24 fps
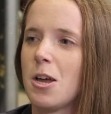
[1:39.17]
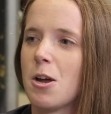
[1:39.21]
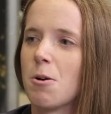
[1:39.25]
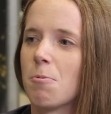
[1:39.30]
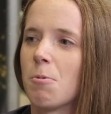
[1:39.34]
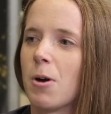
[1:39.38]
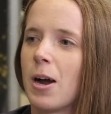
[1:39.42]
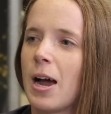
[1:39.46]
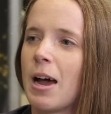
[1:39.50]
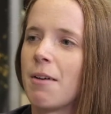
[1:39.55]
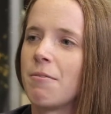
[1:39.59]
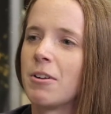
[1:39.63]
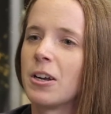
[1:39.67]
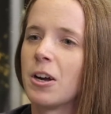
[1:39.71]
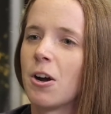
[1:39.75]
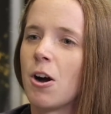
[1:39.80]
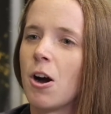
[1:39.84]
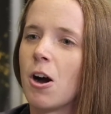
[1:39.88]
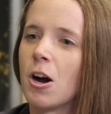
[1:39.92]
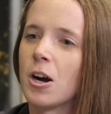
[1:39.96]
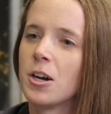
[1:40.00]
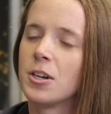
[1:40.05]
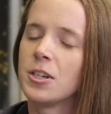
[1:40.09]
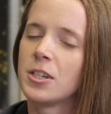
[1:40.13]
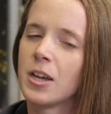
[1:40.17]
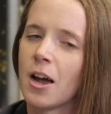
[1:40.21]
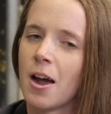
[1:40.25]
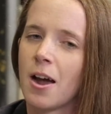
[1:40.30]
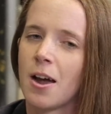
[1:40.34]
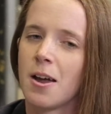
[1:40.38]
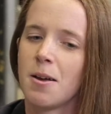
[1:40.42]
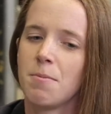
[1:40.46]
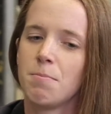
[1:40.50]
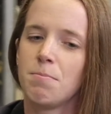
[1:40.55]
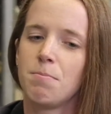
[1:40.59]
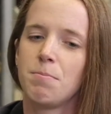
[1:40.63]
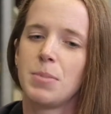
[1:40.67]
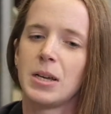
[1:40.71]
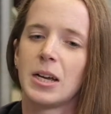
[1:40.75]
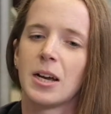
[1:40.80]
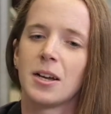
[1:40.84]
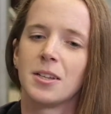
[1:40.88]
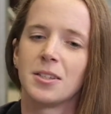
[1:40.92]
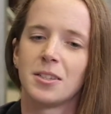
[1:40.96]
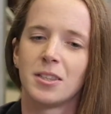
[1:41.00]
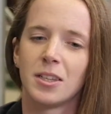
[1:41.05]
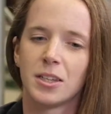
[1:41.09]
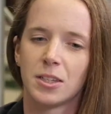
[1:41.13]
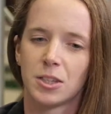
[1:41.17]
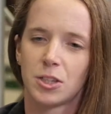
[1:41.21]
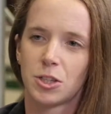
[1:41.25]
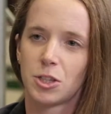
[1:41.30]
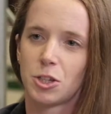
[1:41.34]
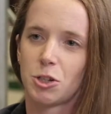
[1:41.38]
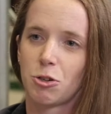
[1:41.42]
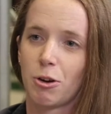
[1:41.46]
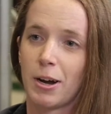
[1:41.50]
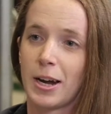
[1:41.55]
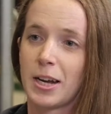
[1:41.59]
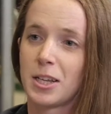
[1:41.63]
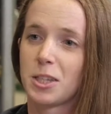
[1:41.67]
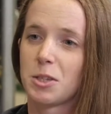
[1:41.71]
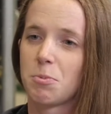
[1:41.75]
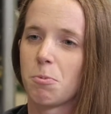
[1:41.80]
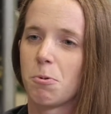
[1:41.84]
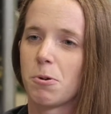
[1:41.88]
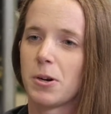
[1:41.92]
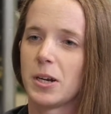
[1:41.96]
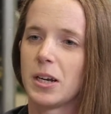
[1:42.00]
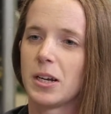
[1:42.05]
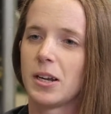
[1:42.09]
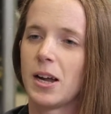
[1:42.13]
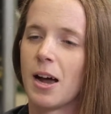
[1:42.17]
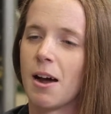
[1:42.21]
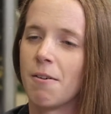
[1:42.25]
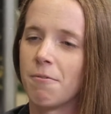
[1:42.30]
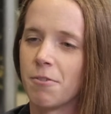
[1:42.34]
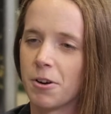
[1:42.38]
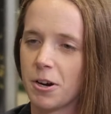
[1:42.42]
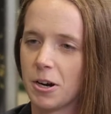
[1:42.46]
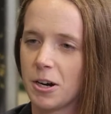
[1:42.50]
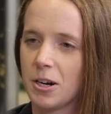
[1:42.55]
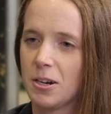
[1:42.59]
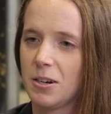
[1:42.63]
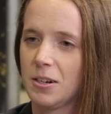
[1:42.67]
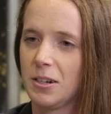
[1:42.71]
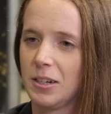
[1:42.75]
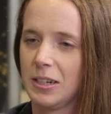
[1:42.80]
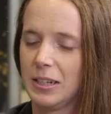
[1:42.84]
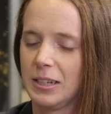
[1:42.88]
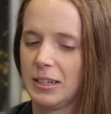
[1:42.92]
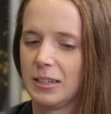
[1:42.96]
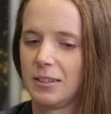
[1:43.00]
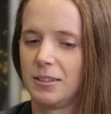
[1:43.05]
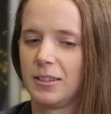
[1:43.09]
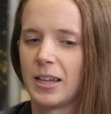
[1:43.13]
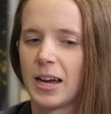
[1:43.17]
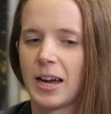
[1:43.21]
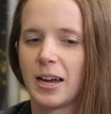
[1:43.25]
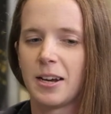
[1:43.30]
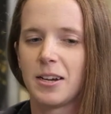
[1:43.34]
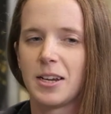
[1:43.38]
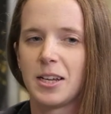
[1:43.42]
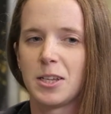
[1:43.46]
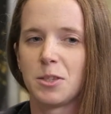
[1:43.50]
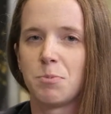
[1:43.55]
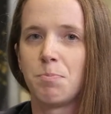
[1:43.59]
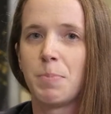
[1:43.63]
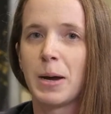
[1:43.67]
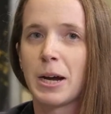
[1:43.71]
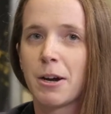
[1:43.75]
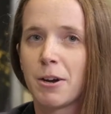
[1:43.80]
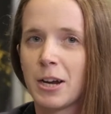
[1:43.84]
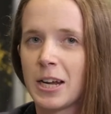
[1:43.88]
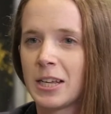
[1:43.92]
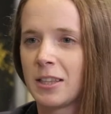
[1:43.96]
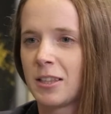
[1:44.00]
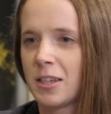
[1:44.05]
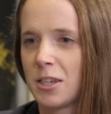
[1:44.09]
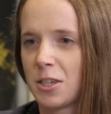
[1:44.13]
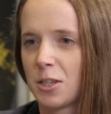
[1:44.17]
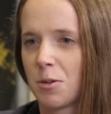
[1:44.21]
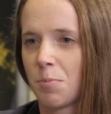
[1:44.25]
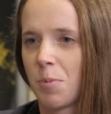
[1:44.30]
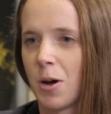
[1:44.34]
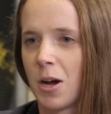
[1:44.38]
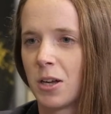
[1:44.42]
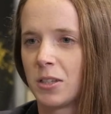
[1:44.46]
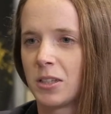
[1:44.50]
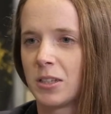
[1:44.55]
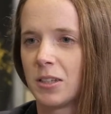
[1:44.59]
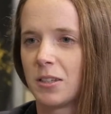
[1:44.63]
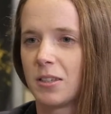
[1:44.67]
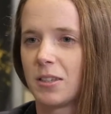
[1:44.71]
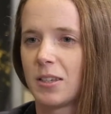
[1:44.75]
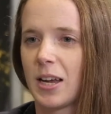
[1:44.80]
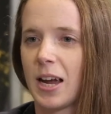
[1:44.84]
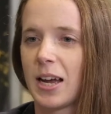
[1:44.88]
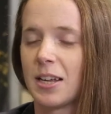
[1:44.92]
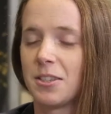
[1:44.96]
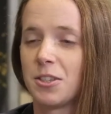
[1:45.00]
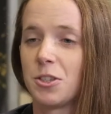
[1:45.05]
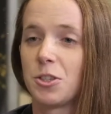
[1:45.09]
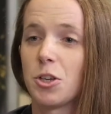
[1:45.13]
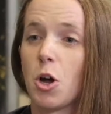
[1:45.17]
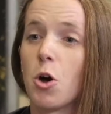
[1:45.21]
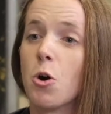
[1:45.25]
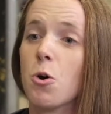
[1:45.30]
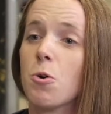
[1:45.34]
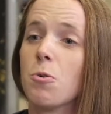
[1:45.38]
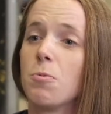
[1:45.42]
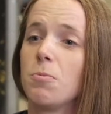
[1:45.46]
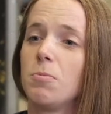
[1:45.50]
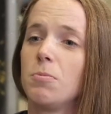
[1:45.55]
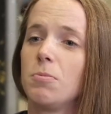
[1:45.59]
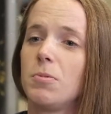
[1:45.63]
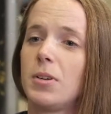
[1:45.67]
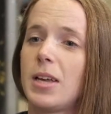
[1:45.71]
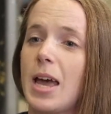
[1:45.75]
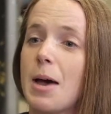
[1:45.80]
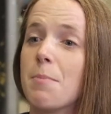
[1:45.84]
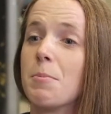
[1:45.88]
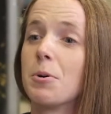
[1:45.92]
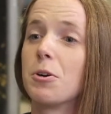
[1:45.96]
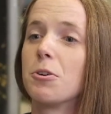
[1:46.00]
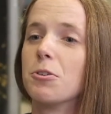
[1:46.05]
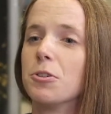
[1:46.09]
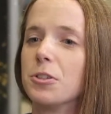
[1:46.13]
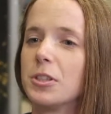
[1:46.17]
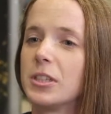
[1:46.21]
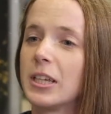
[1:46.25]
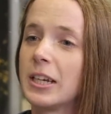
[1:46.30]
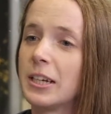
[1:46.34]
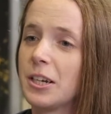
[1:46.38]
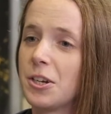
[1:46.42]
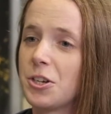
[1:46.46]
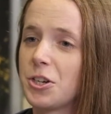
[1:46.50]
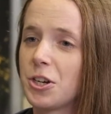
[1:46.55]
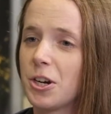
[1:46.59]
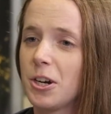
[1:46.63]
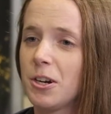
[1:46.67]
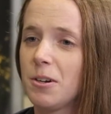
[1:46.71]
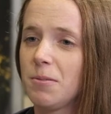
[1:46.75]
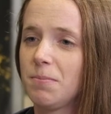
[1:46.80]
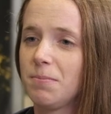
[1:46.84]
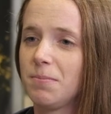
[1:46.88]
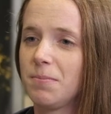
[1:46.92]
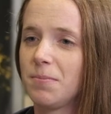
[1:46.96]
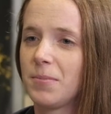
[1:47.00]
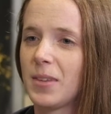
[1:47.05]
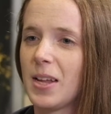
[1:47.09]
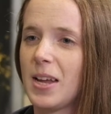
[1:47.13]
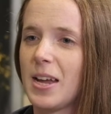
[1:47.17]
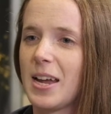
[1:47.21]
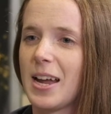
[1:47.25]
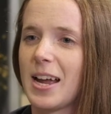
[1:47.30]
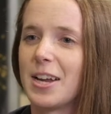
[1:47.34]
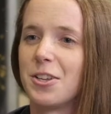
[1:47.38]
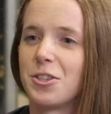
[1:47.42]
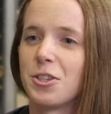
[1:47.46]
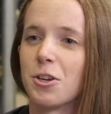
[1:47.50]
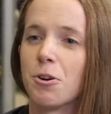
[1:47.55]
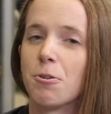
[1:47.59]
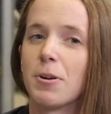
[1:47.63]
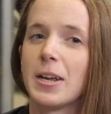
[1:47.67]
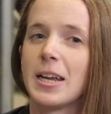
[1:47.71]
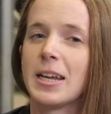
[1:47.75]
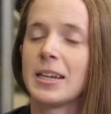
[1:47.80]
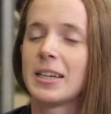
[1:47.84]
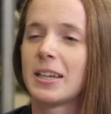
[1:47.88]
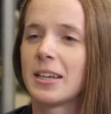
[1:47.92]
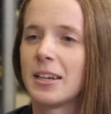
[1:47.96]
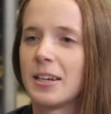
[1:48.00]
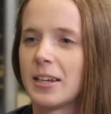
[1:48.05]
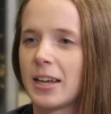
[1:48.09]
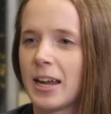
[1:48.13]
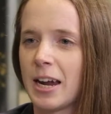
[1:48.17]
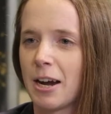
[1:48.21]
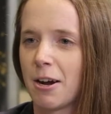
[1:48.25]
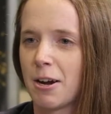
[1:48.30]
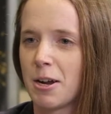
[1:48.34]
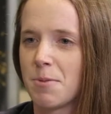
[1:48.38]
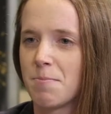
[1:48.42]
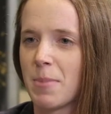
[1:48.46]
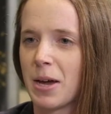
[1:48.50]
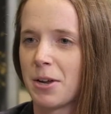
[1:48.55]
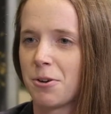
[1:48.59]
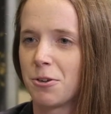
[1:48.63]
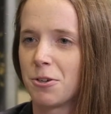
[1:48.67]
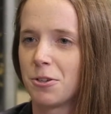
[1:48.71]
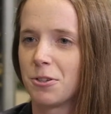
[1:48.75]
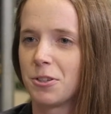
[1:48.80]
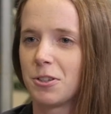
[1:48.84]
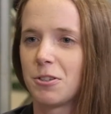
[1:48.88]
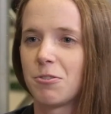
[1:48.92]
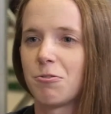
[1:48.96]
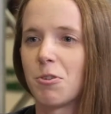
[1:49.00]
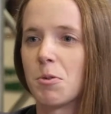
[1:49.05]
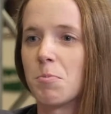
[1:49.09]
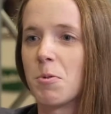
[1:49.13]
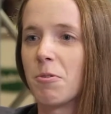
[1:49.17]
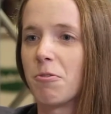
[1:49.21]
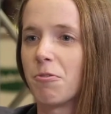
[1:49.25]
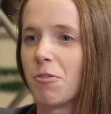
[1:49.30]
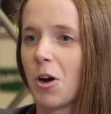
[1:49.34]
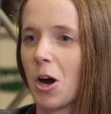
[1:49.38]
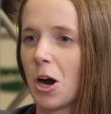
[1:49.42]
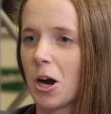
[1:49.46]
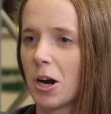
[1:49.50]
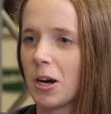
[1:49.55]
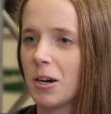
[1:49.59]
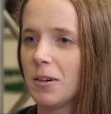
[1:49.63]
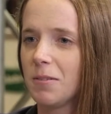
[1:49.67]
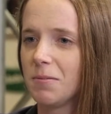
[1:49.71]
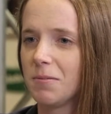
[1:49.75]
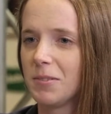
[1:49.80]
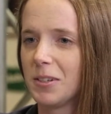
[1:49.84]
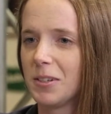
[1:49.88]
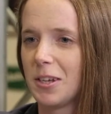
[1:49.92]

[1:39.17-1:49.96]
We're having a hard time because this transported cover that is burying these deposits has its own chemical signature, and so it can carry metals from afar.